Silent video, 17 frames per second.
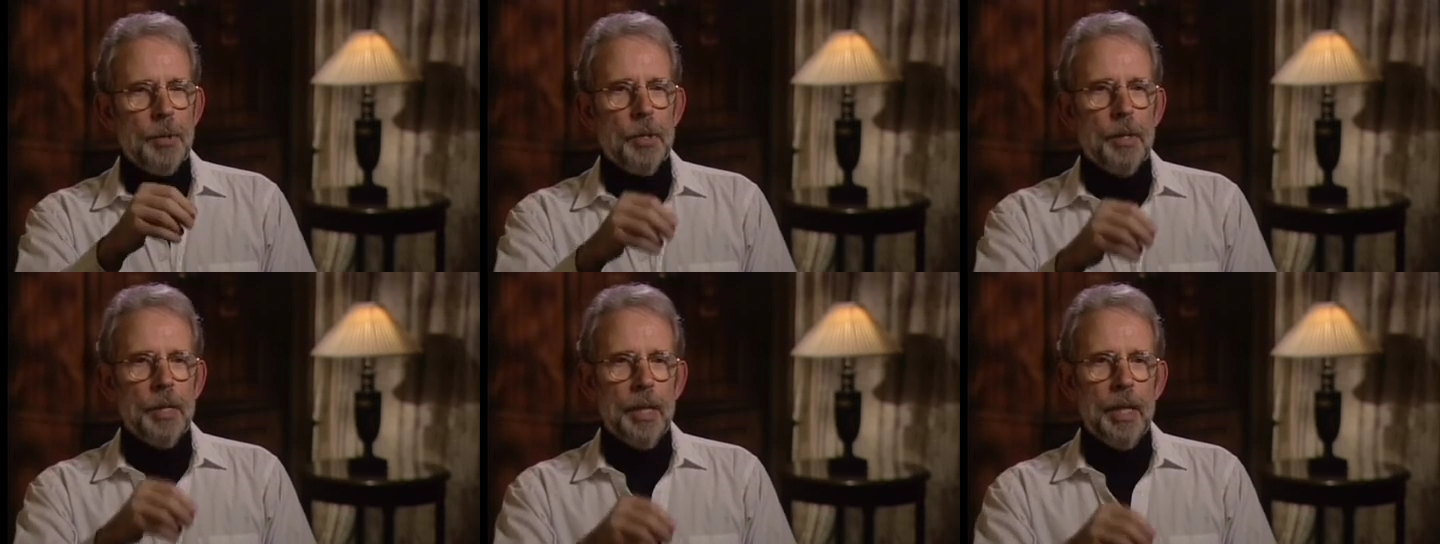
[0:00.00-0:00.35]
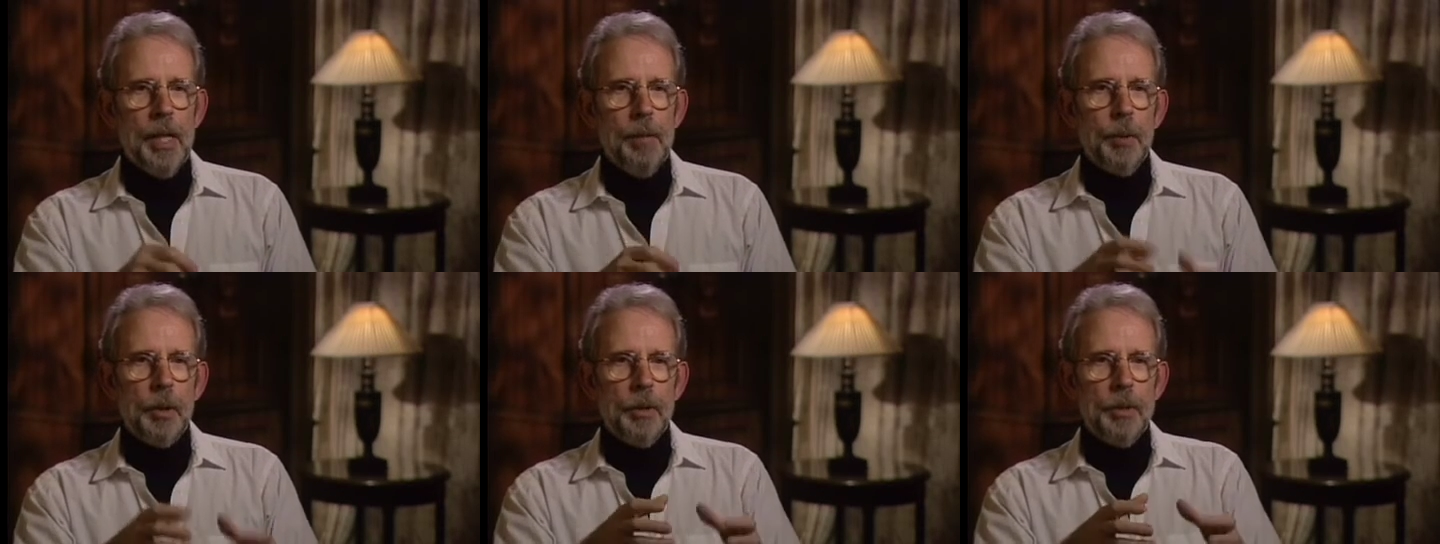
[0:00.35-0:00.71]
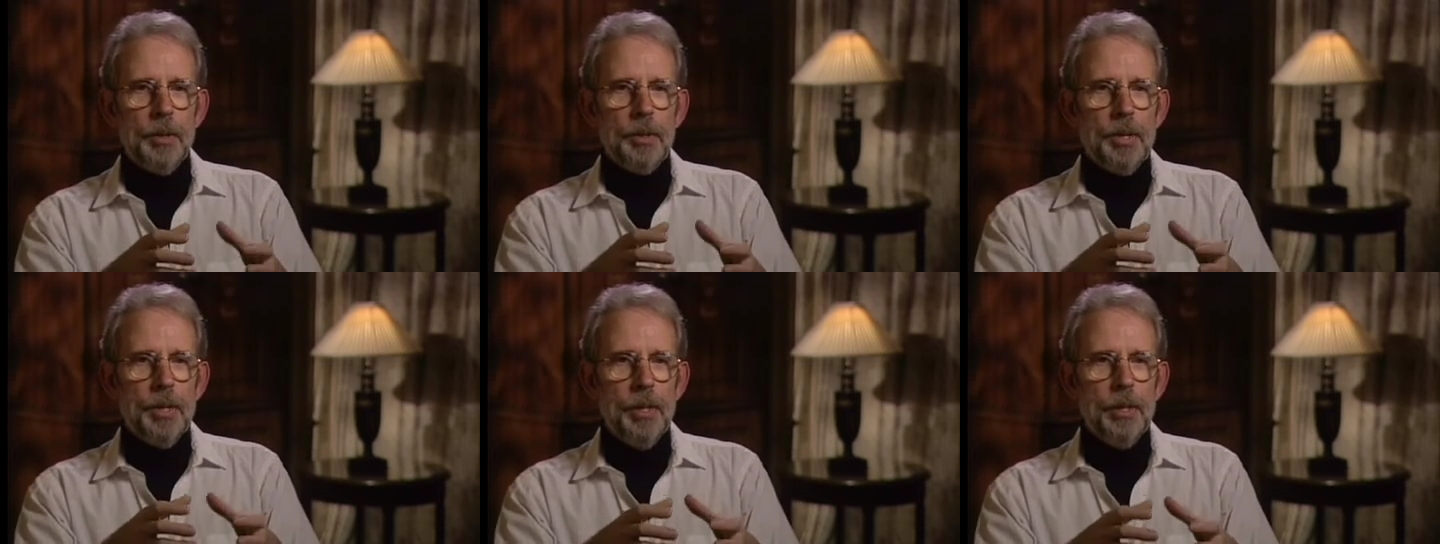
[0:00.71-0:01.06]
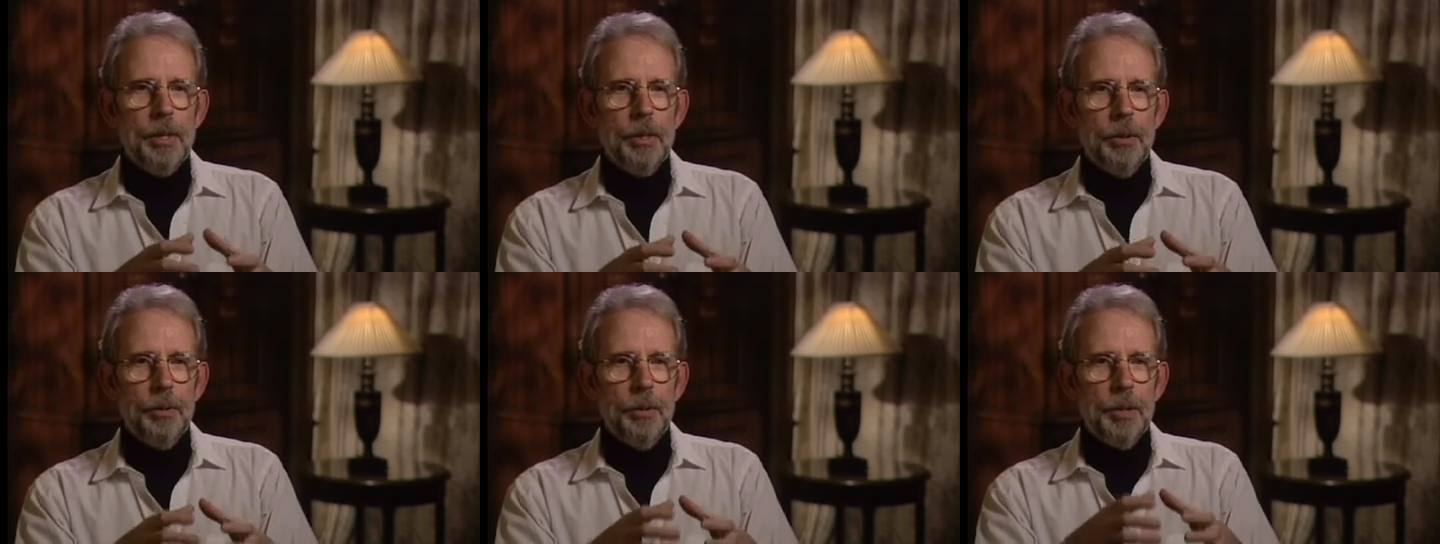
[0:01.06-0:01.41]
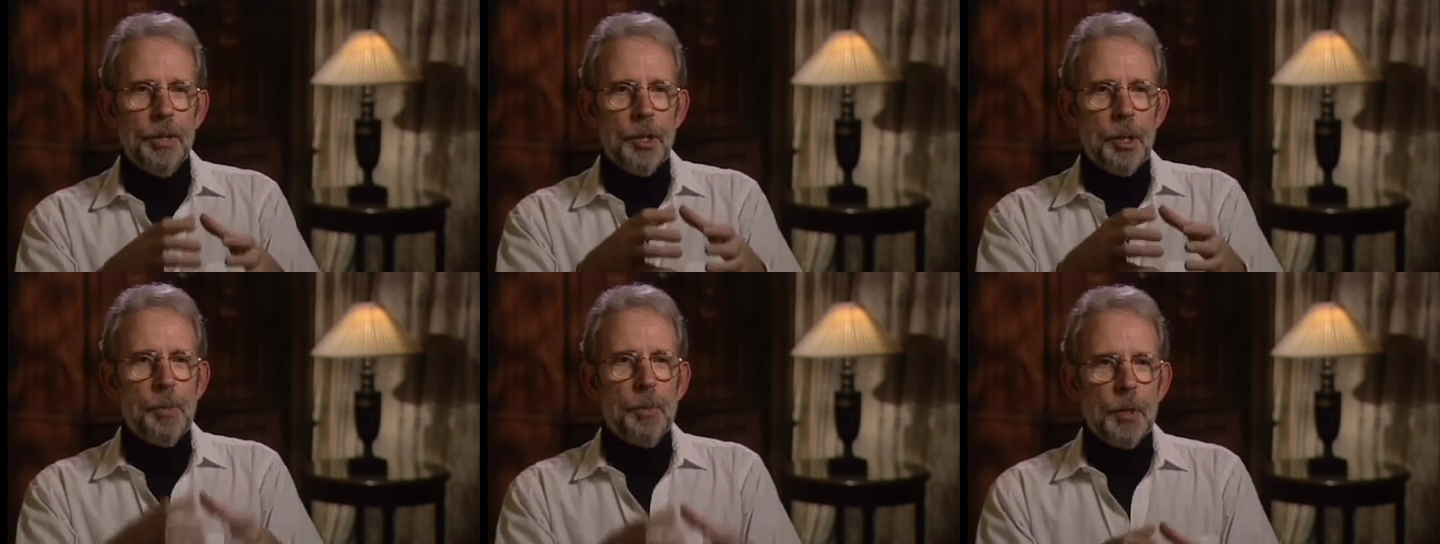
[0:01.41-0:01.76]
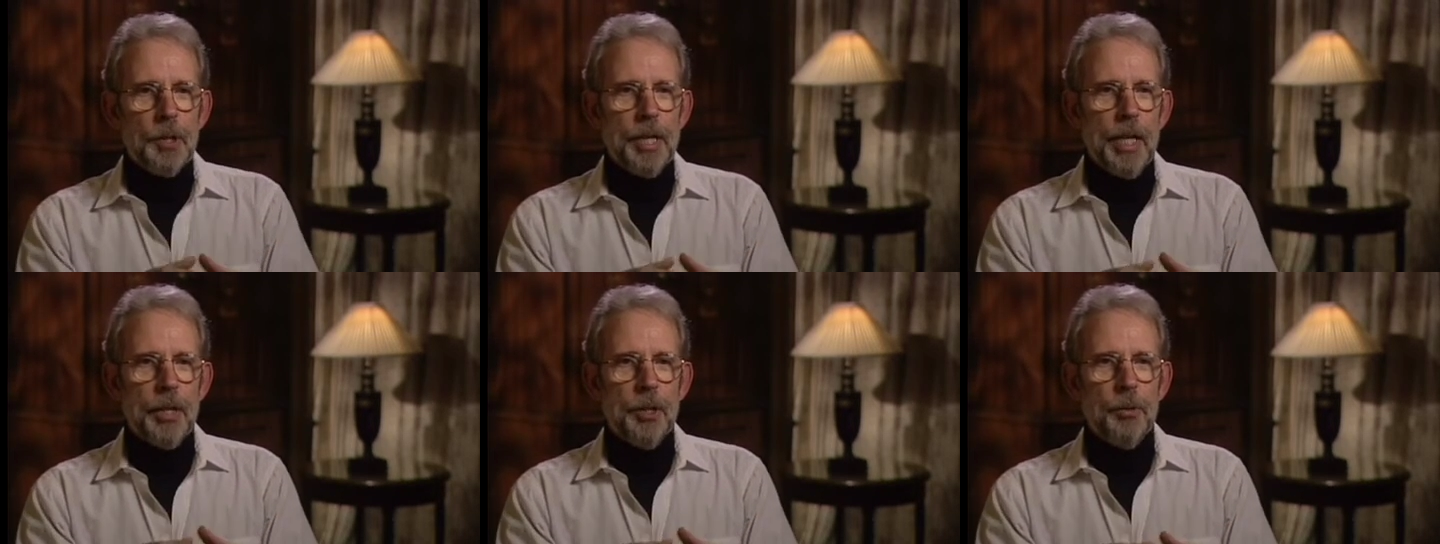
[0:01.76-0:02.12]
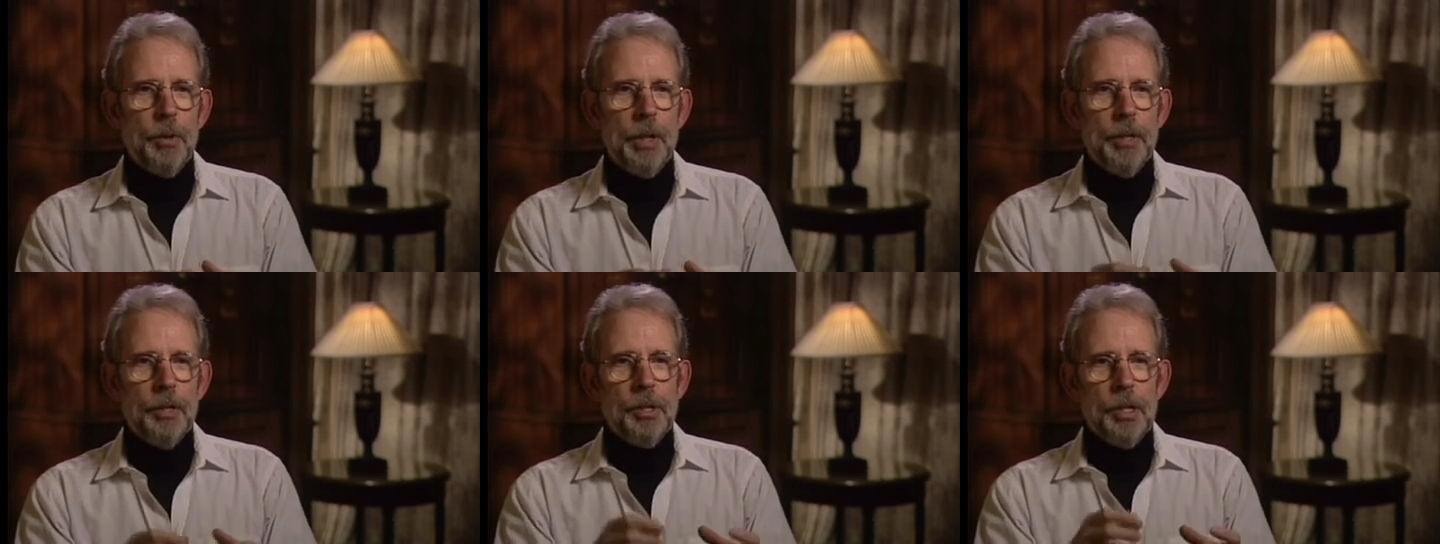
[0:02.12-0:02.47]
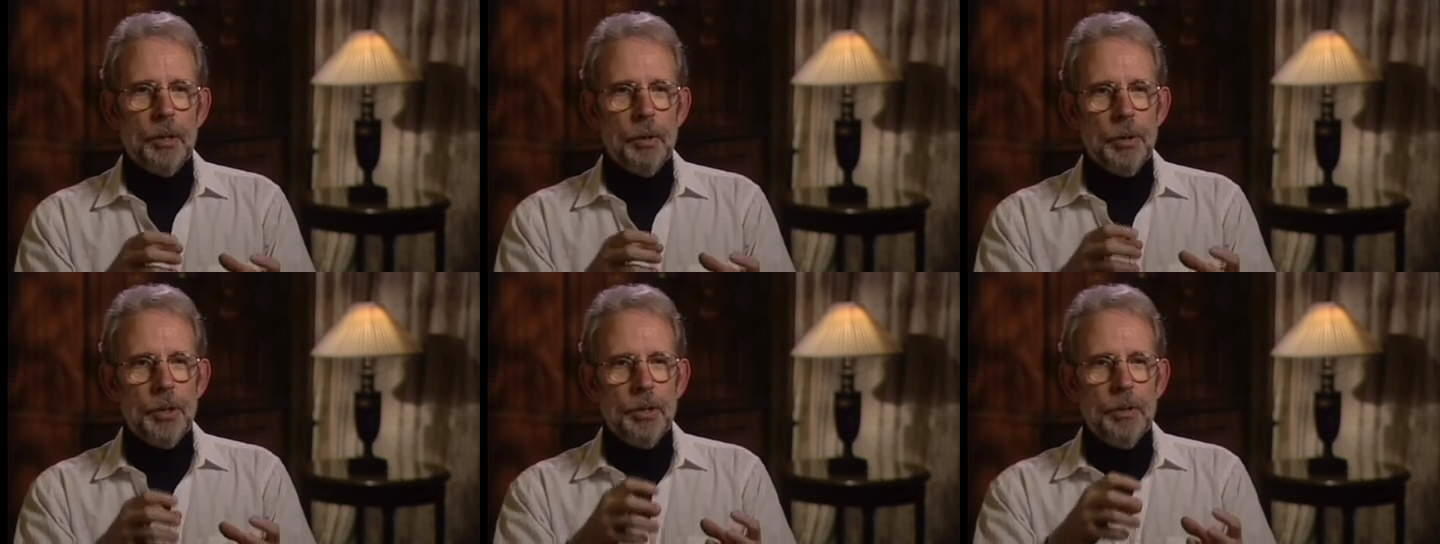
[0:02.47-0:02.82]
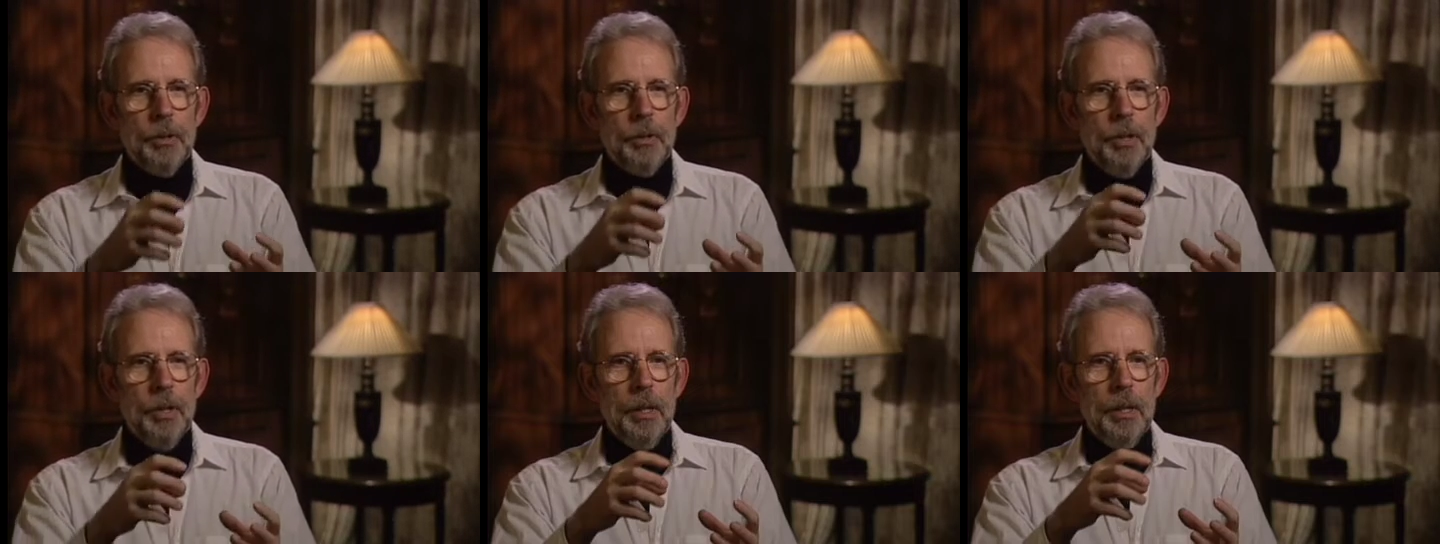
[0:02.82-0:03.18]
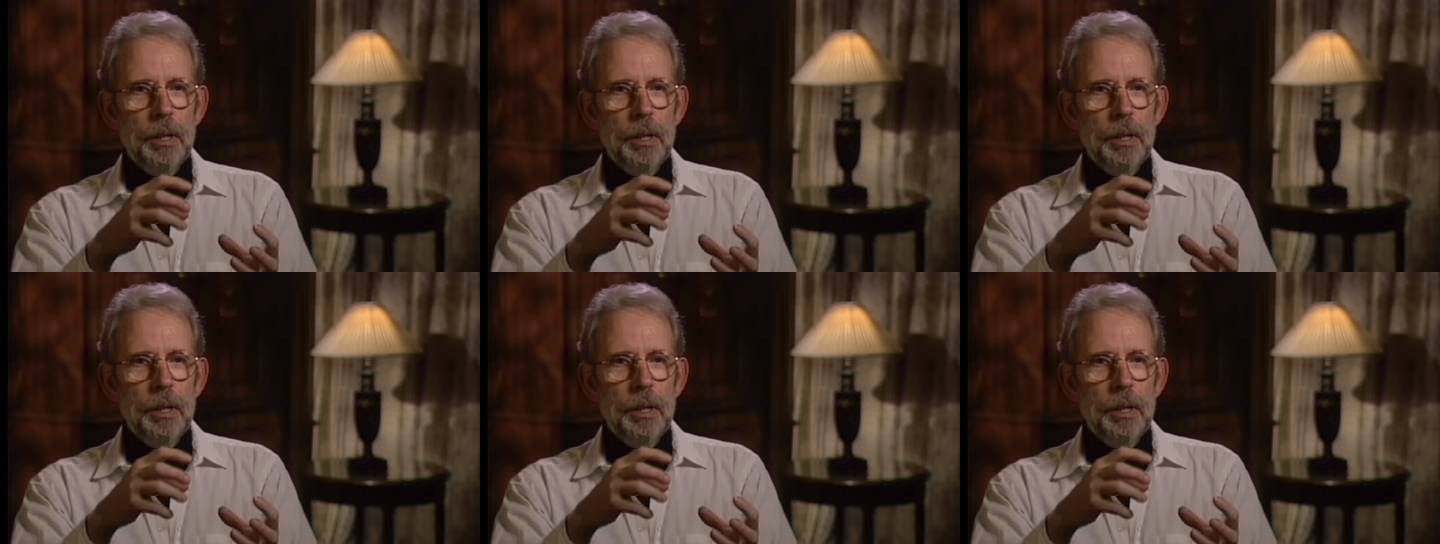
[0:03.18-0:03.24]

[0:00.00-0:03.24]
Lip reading: certain chemicals into a supersaturated solution,